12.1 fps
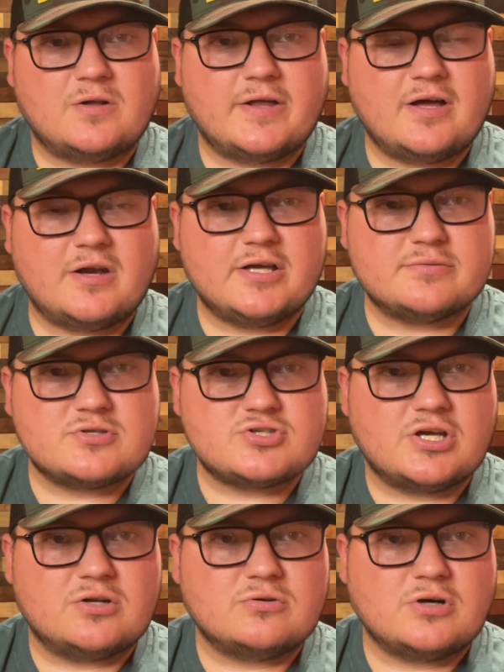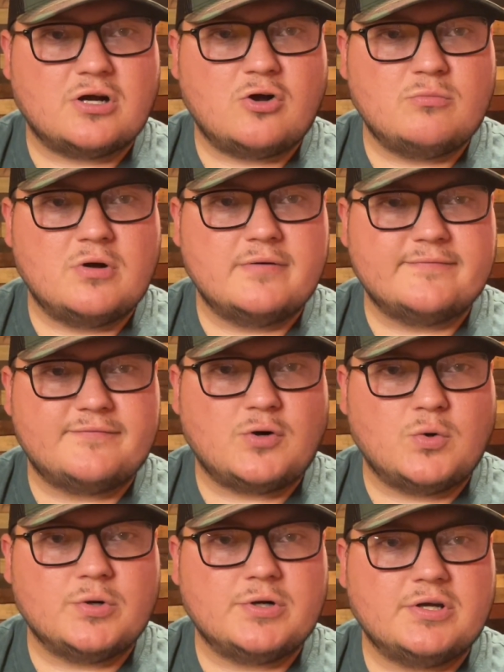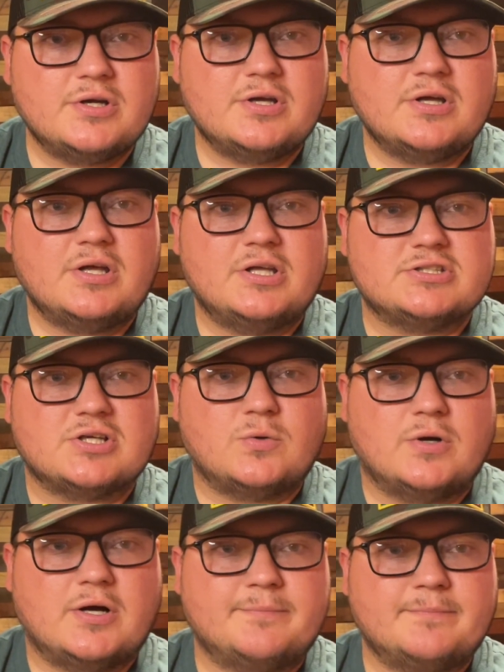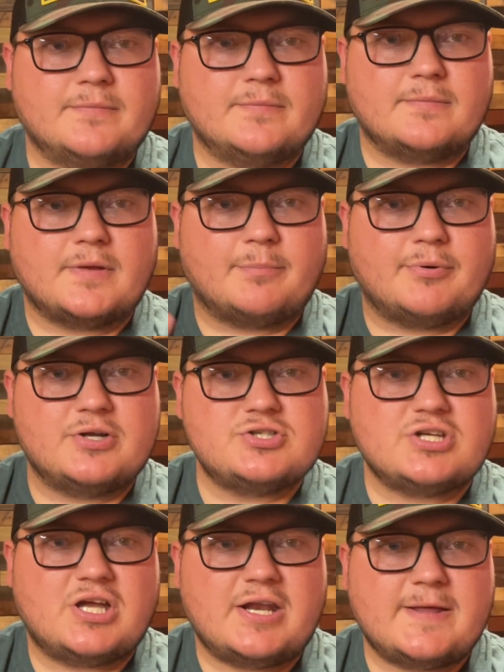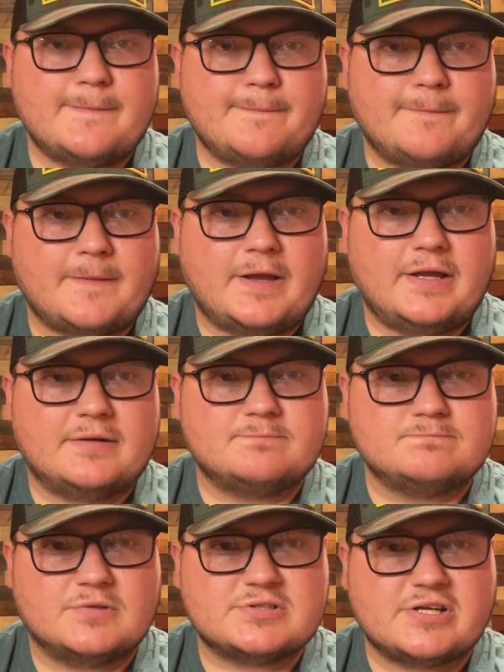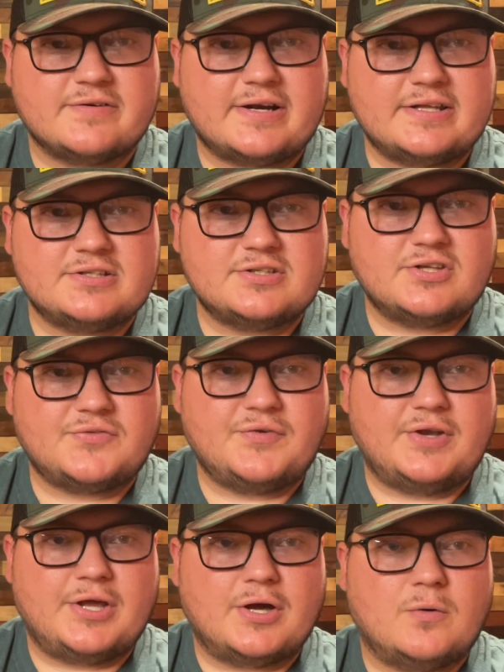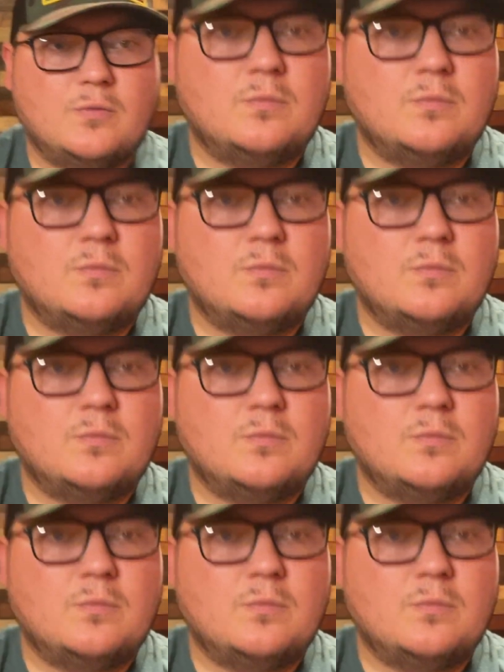out, helps the channel grow moving forward. So I appreciate it, and let's get right into this video.